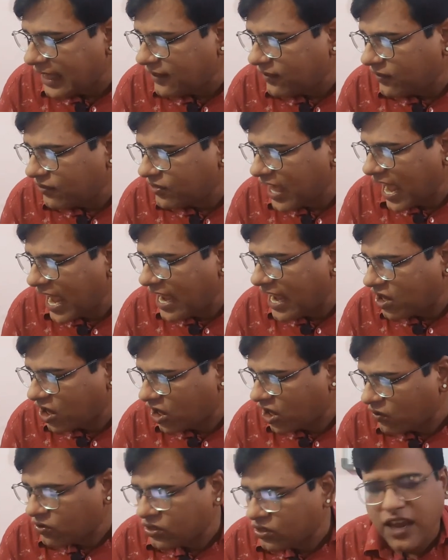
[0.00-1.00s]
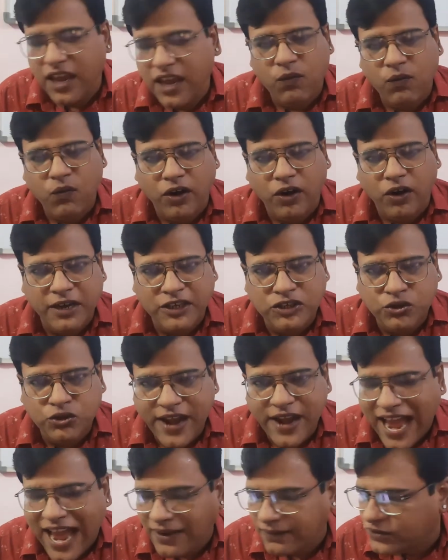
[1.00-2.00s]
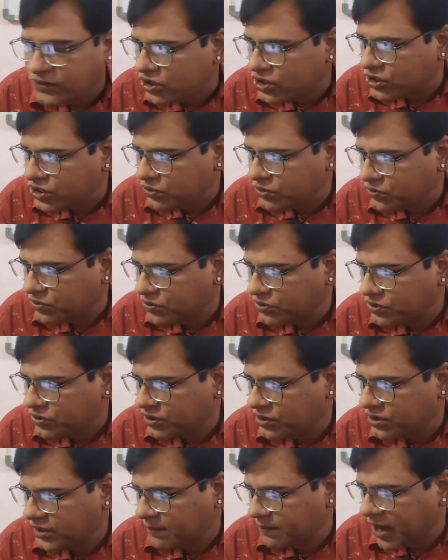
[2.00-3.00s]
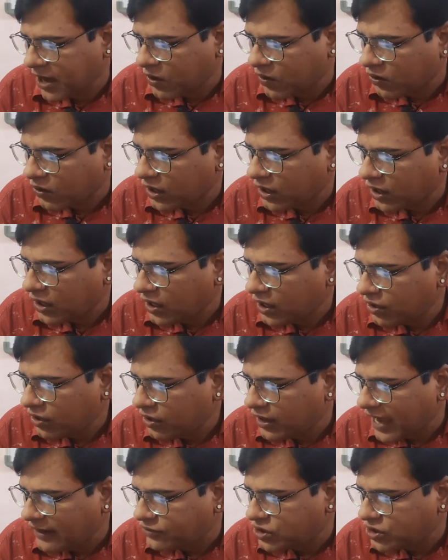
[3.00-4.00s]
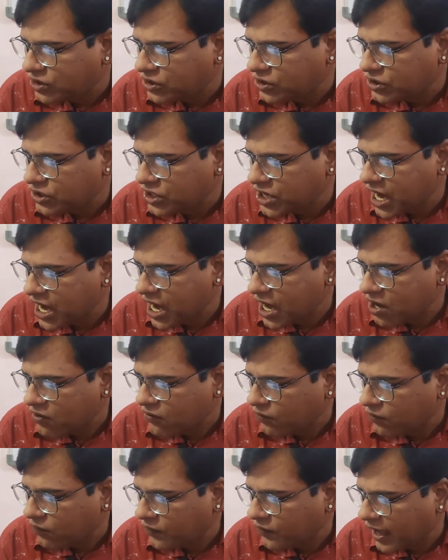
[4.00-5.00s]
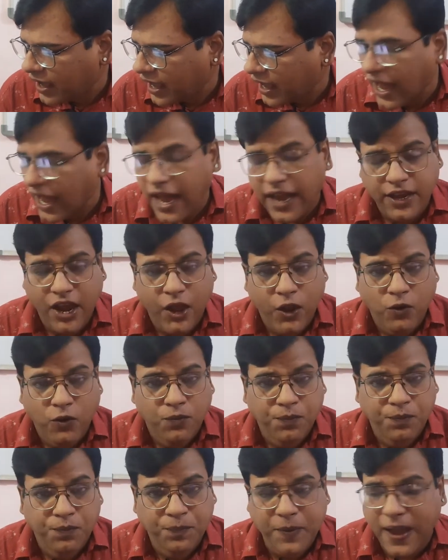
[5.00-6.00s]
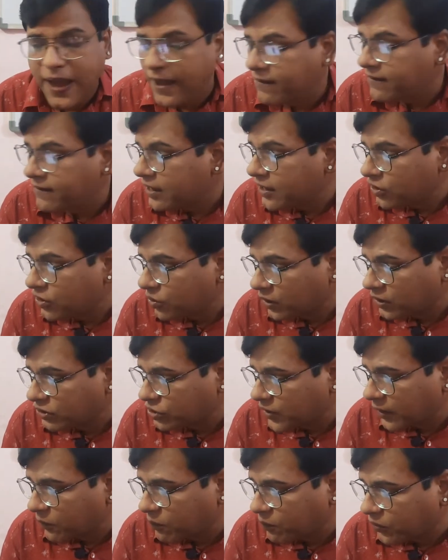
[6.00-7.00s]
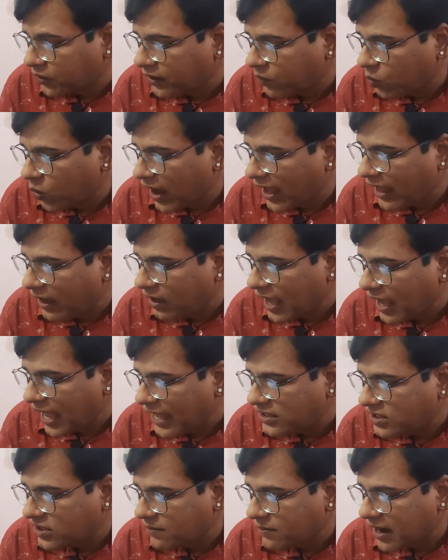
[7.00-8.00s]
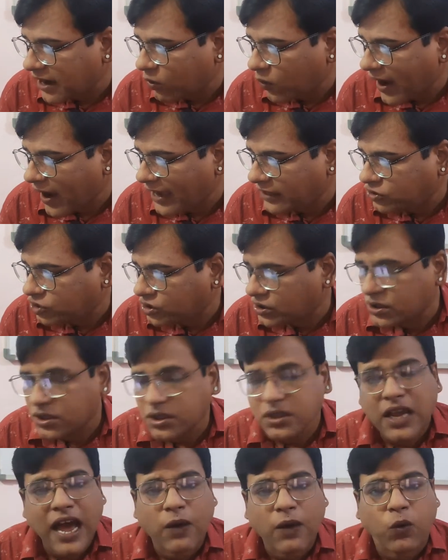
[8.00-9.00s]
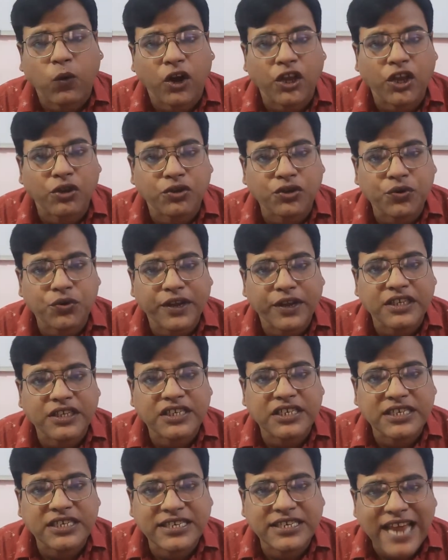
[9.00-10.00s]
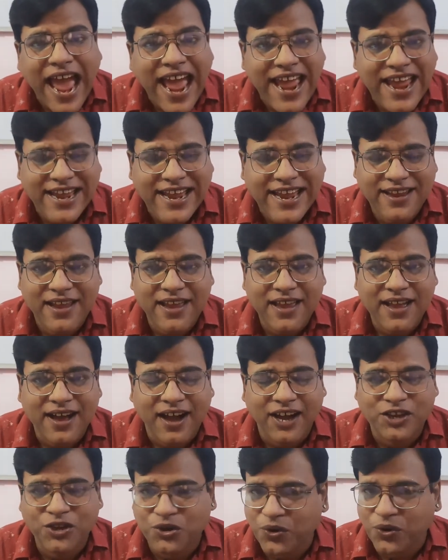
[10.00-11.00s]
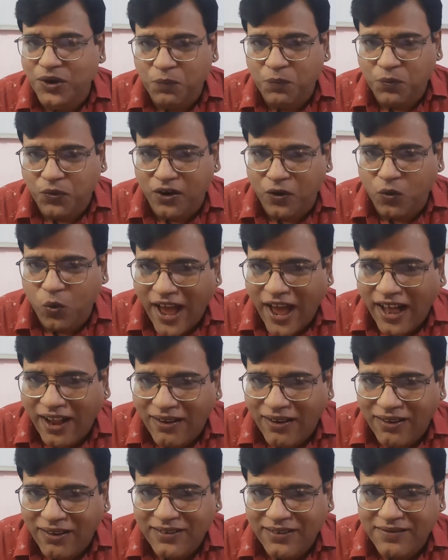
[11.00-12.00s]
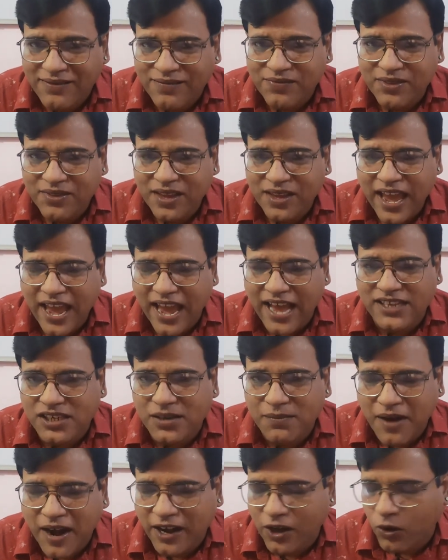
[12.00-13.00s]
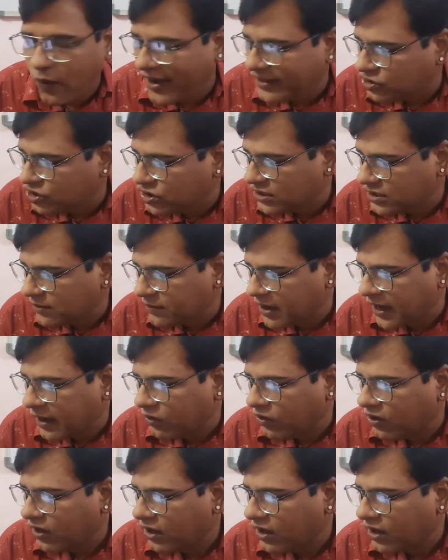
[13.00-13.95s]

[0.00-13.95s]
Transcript: Thank you very much. Good afternoon, Samir. Good afternoon to you. I hope you're doing pretty well. Answer my question. How are you doing today? Are you doing pretty well? Answer my question, Samir.